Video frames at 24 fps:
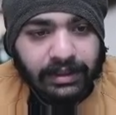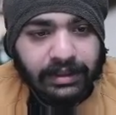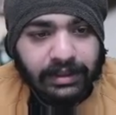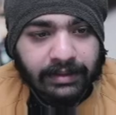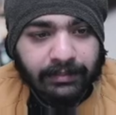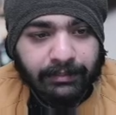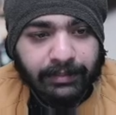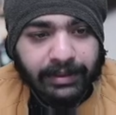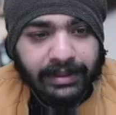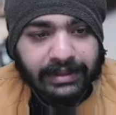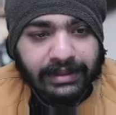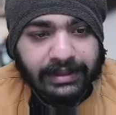
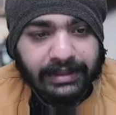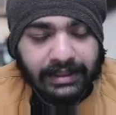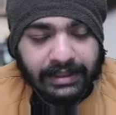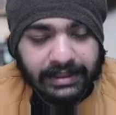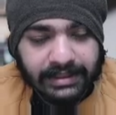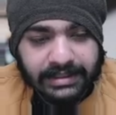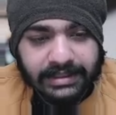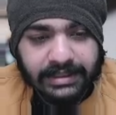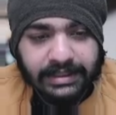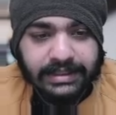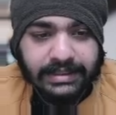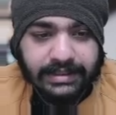but
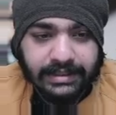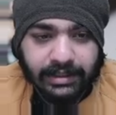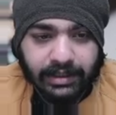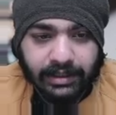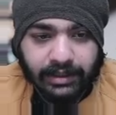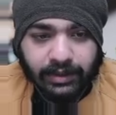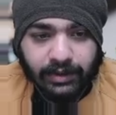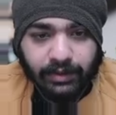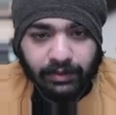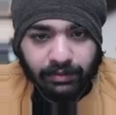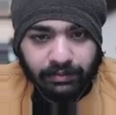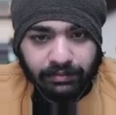this is there
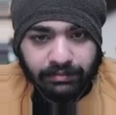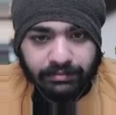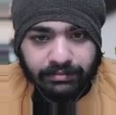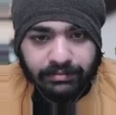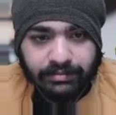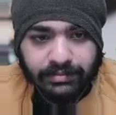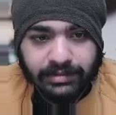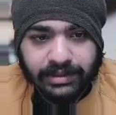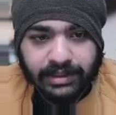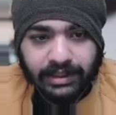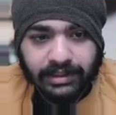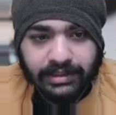to
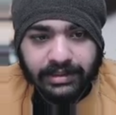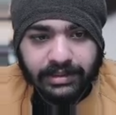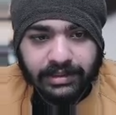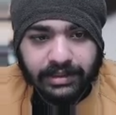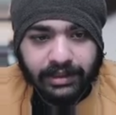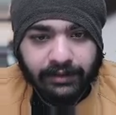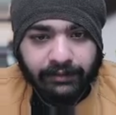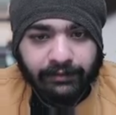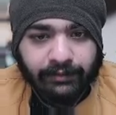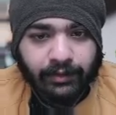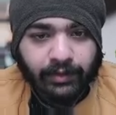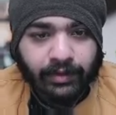just
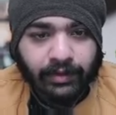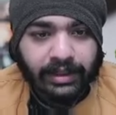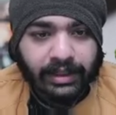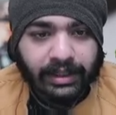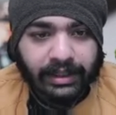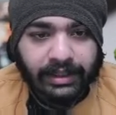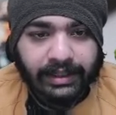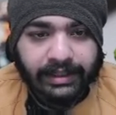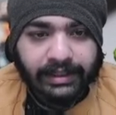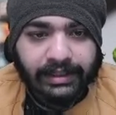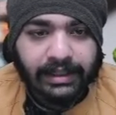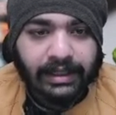give you a
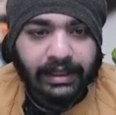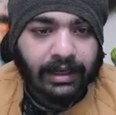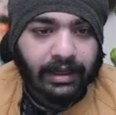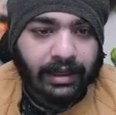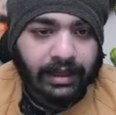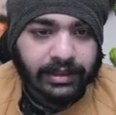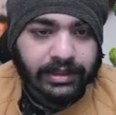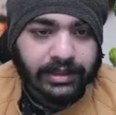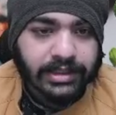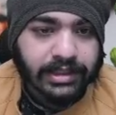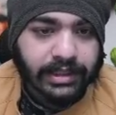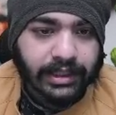little
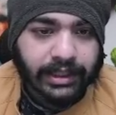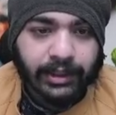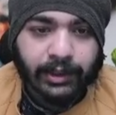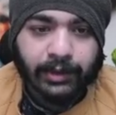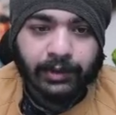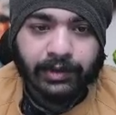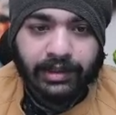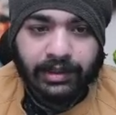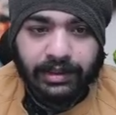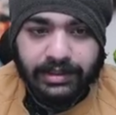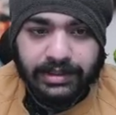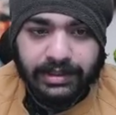nudge into
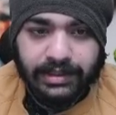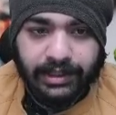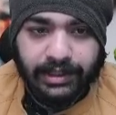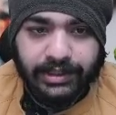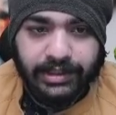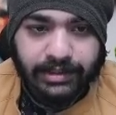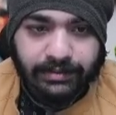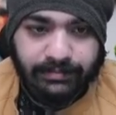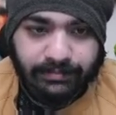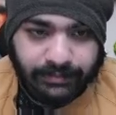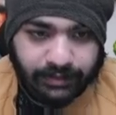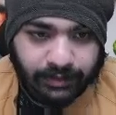the
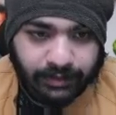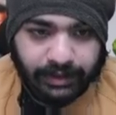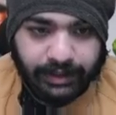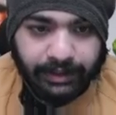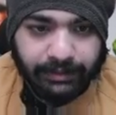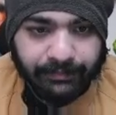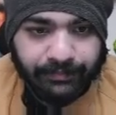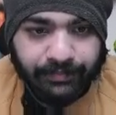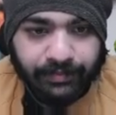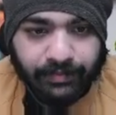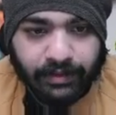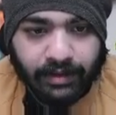discussion.
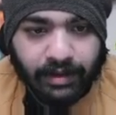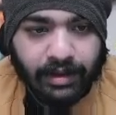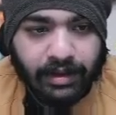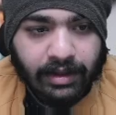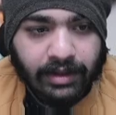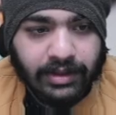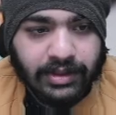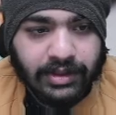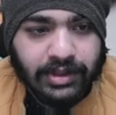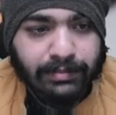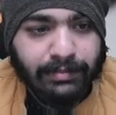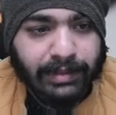Okay,
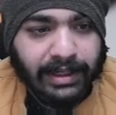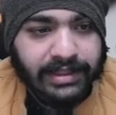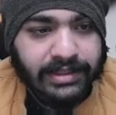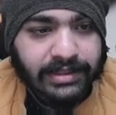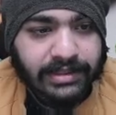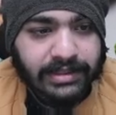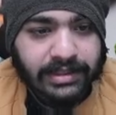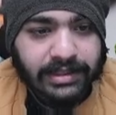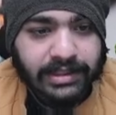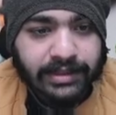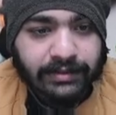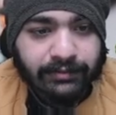so my
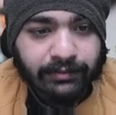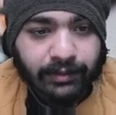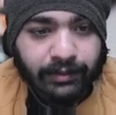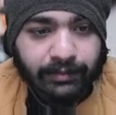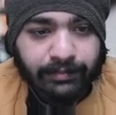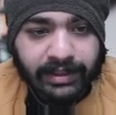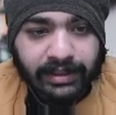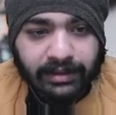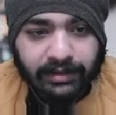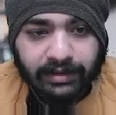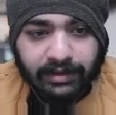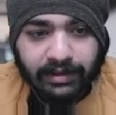suggestion would
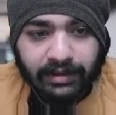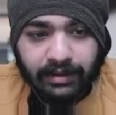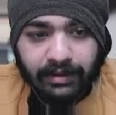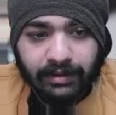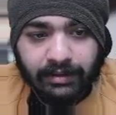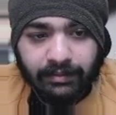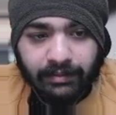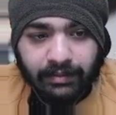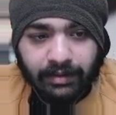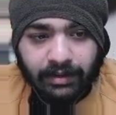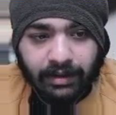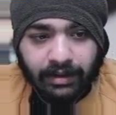be
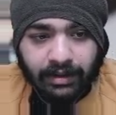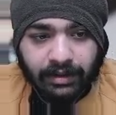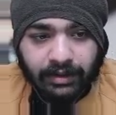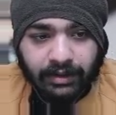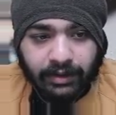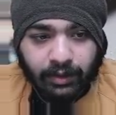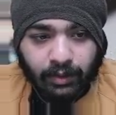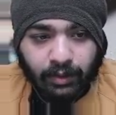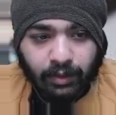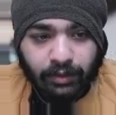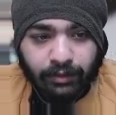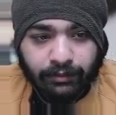
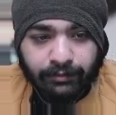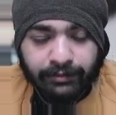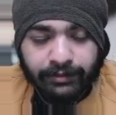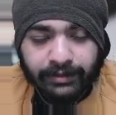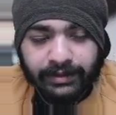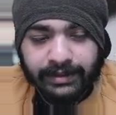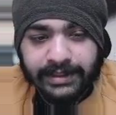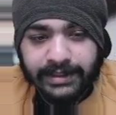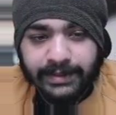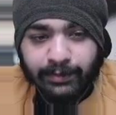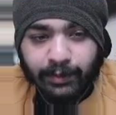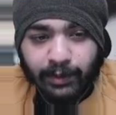do look for
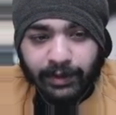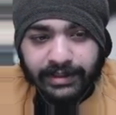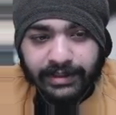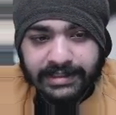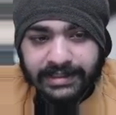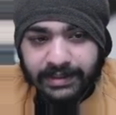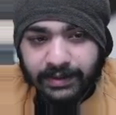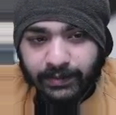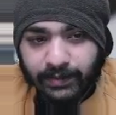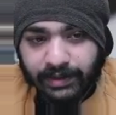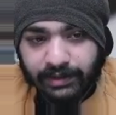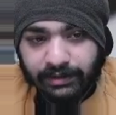these points
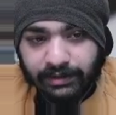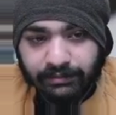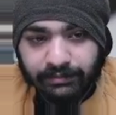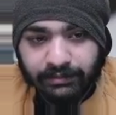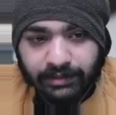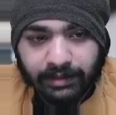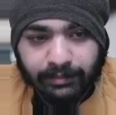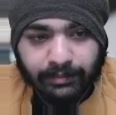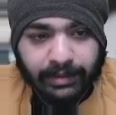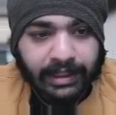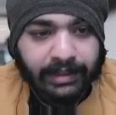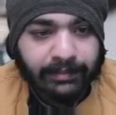as well.
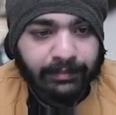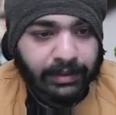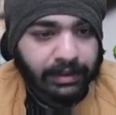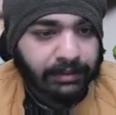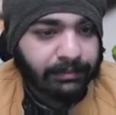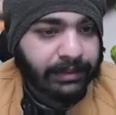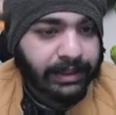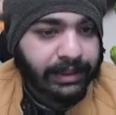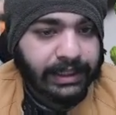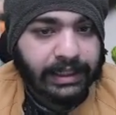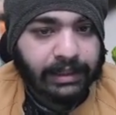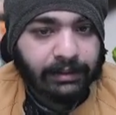They might be a
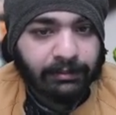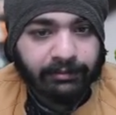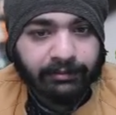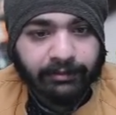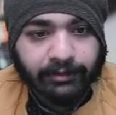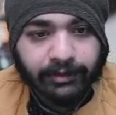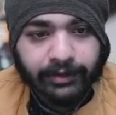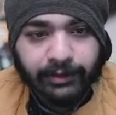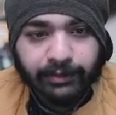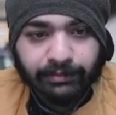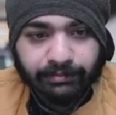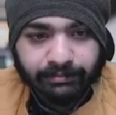big help for
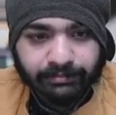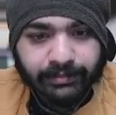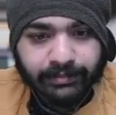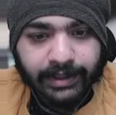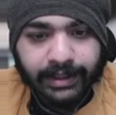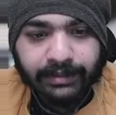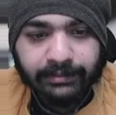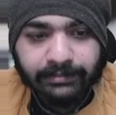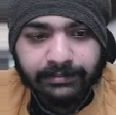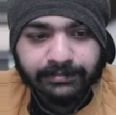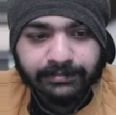you. Yeah.